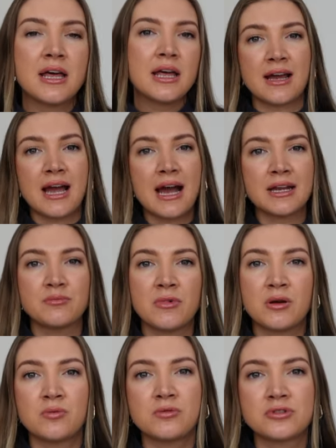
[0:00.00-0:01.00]
I add
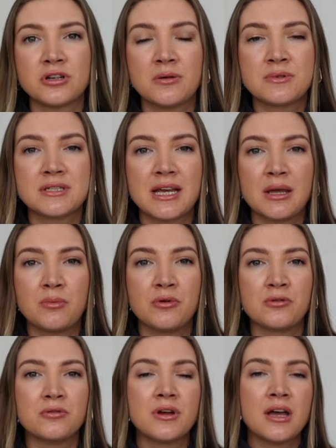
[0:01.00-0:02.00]
my wardrobe
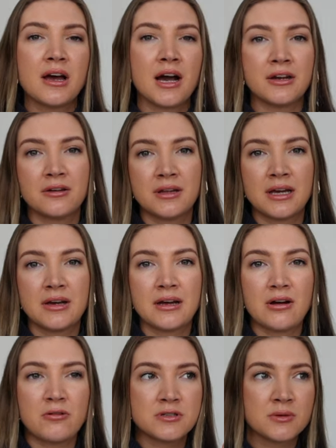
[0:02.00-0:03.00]
staple. I know that
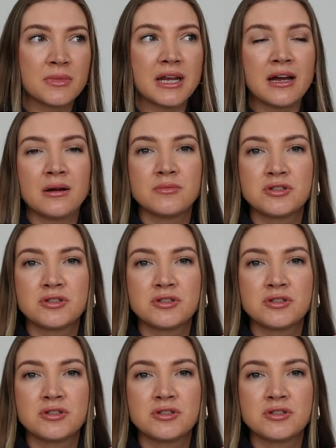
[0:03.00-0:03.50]
ultimately I'm